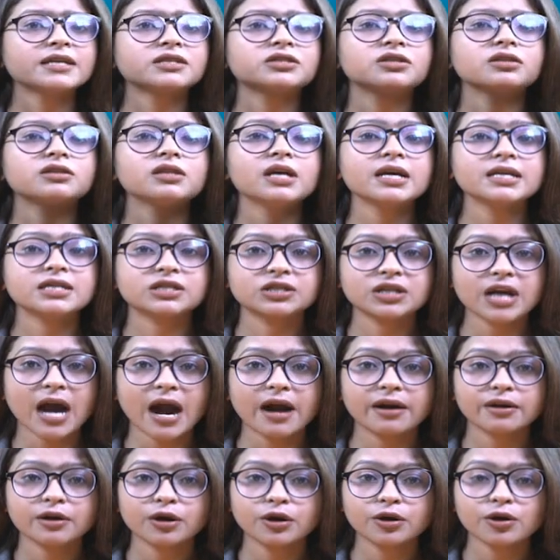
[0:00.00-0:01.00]
Test the
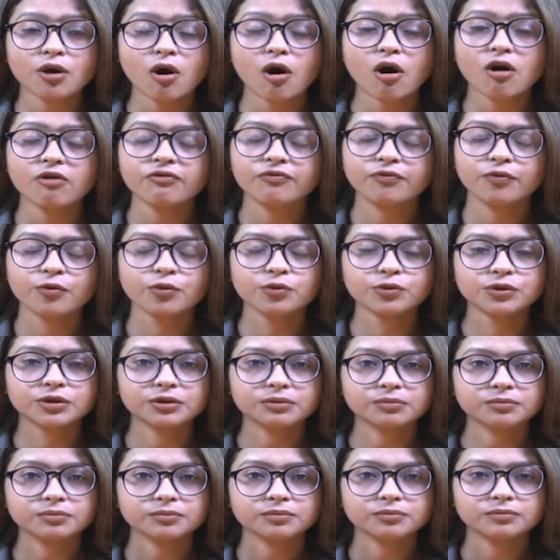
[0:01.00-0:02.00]
standard of food.
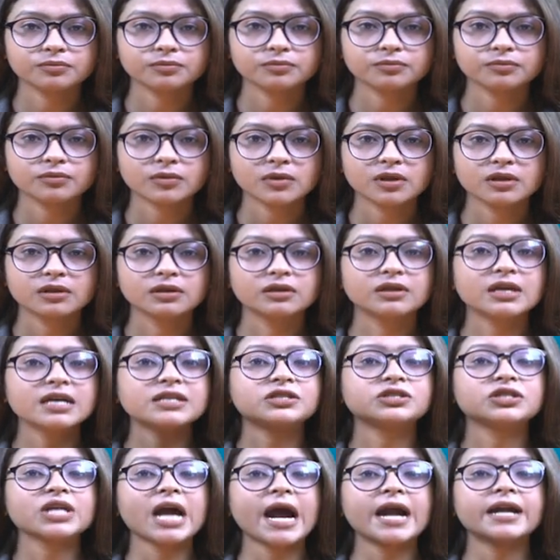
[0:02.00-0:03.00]
The
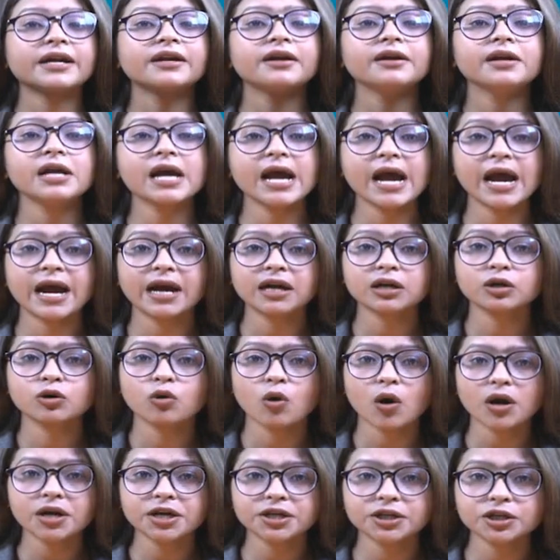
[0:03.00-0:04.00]
standard and
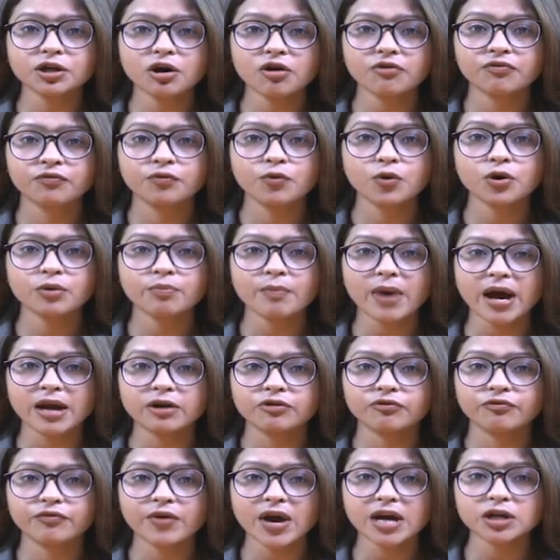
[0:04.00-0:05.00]
quality of food
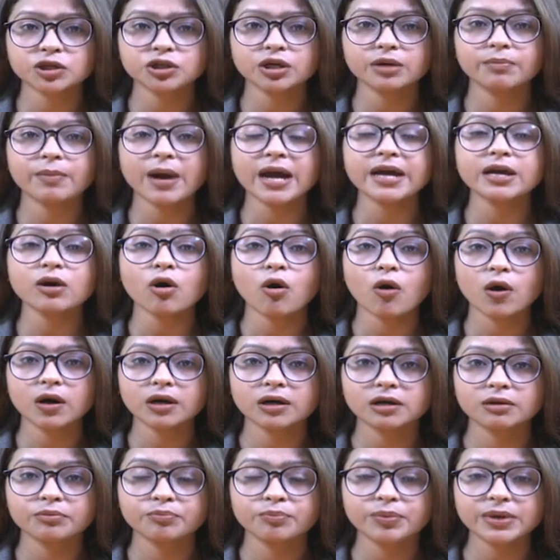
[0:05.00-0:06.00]
manufactured by all
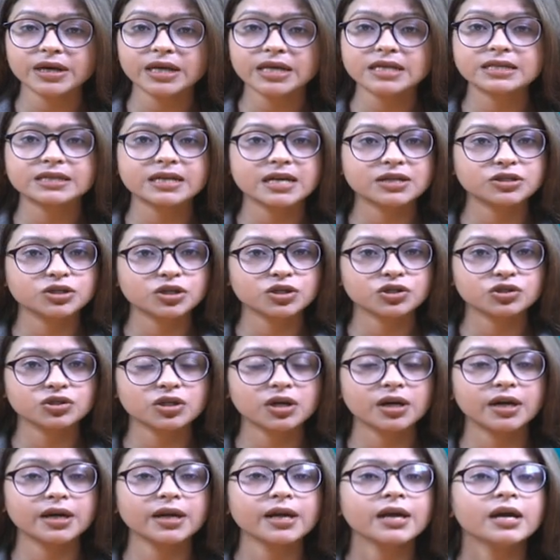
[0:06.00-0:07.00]
companies
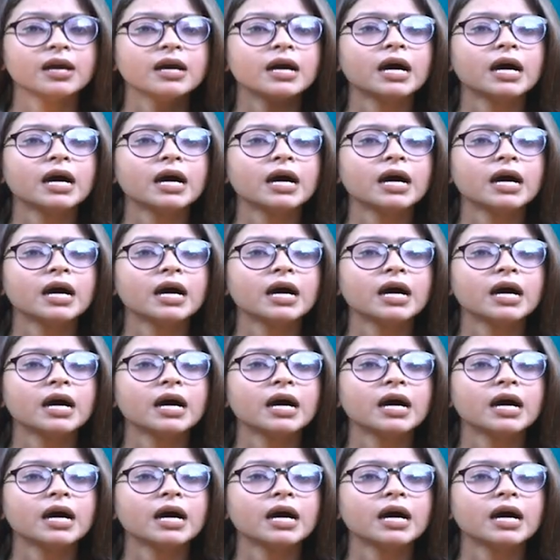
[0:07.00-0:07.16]
registered